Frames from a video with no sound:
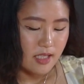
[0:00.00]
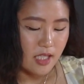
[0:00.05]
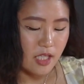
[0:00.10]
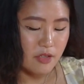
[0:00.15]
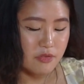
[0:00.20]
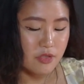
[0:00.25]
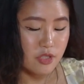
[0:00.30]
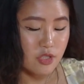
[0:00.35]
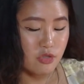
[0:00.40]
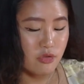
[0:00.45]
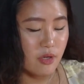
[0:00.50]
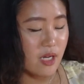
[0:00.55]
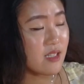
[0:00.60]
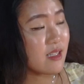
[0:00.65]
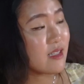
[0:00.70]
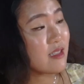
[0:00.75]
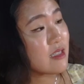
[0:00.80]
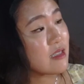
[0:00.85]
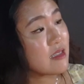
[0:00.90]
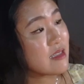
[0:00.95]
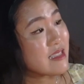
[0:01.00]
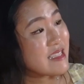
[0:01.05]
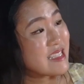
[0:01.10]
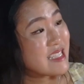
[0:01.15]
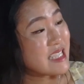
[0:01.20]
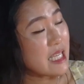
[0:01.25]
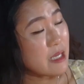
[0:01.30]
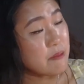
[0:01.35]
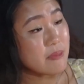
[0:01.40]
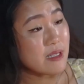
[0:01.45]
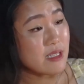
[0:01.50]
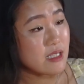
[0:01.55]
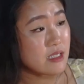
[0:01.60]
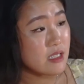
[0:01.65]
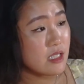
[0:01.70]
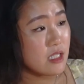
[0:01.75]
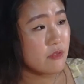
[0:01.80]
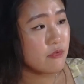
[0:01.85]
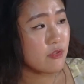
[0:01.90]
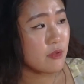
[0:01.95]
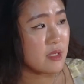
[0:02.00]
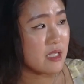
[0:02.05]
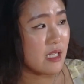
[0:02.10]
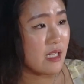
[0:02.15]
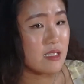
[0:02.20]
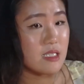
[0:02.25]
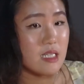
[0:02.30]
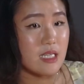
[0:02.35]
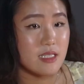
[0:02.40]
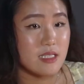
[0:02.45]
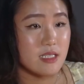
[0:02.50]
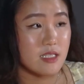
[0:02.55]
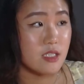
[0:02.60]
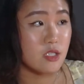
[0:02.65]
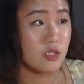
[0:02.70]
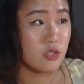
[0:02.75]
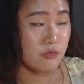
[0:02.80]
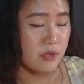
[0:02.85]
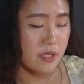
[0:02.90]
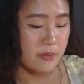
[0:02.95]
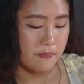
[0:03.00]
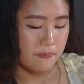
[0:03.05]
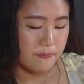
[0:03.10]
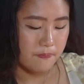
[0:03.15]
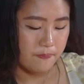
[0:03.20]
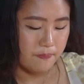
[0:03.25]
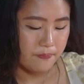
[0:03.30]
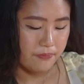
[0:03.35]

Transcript: if she traded stability from an untested dream.